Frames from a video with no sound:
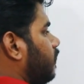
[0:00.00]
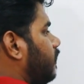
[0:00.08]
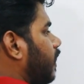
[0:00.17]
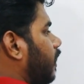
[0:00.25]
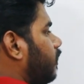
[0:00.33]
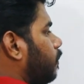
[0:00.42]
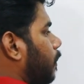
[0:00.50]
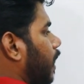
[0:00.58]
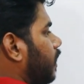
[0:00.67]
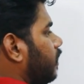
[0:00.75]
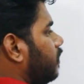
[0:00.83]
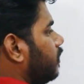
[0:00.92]
6
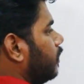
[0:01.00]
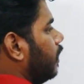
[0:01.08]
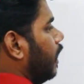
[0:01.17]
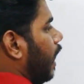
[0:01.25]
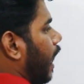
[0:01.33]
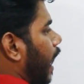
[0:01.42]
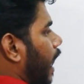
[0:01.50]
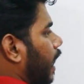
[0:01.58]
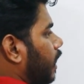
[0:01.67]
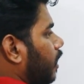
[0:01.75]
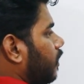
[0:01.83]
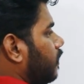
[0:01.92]
pens
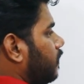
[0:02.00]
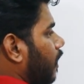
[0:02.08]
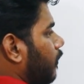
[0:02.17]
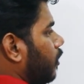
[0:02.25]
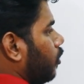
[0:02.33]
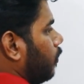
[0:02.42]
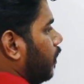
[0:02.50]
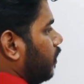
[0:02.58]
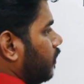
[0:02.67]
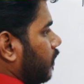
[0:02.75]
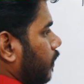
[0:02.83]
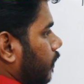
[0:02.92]
at 7
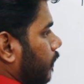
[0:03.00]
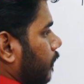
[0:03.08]
rupees.